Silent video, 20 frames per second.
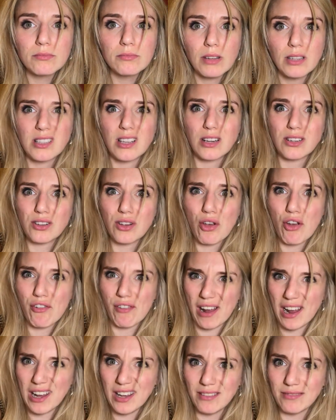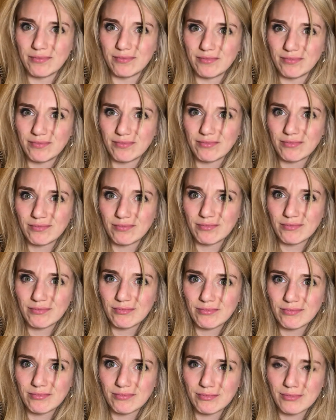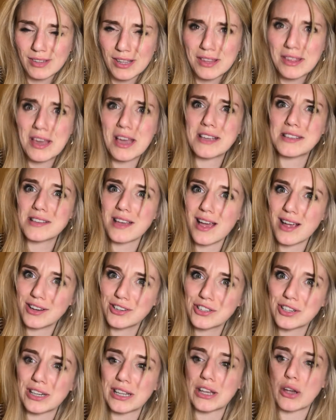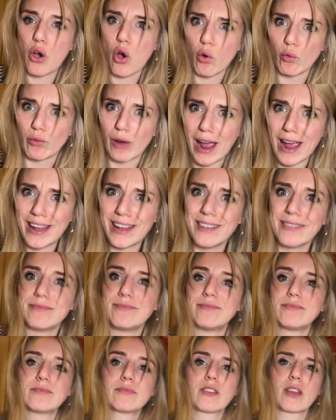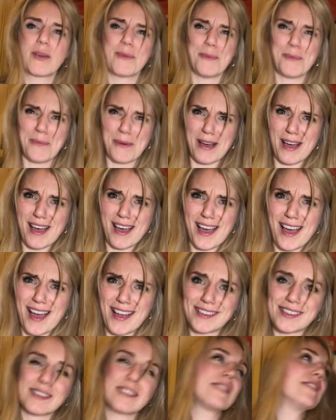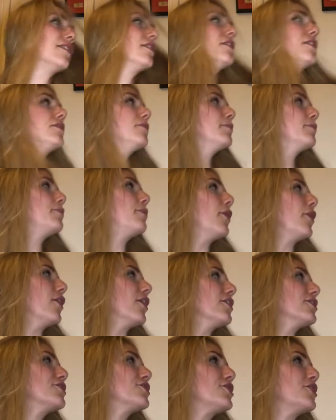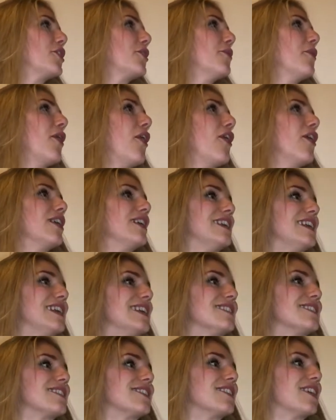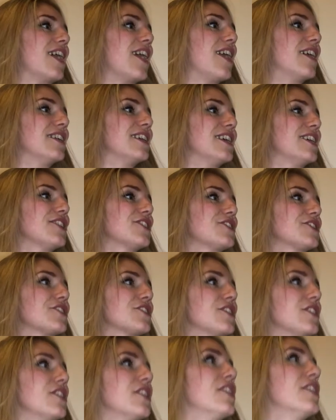That's actually all right. That is actually all right. What? But do you know what? It needs a garnish.